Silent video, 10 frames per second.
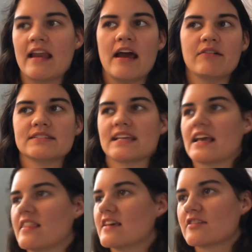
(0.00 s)
And now it's
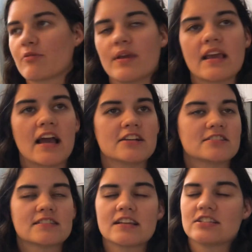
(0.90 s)
like this week, I
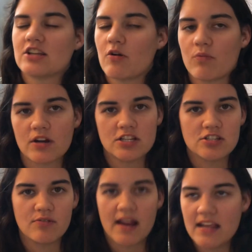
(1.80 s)
just like don't want to
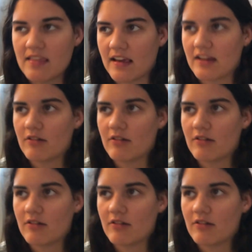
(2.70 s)
do anything.